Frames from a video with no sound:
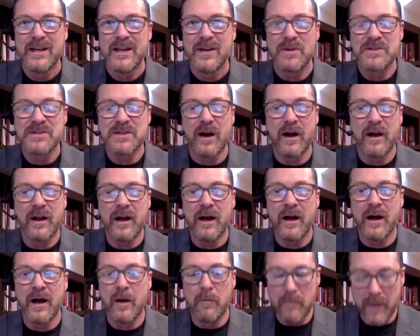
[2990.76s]
Scott,
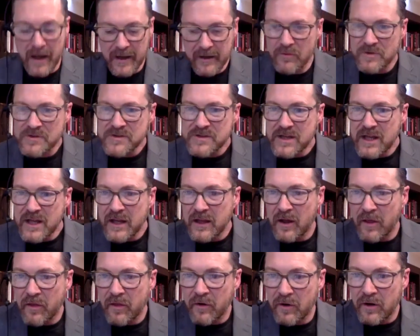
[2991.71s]
I don't see any
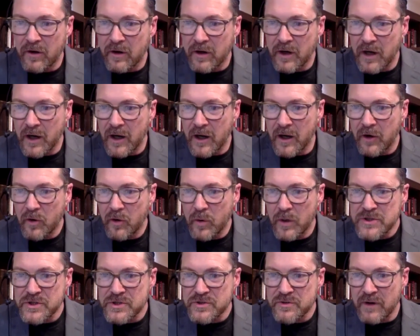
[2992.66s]
other
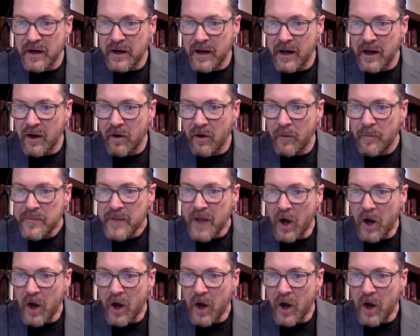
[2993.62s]
questions right now.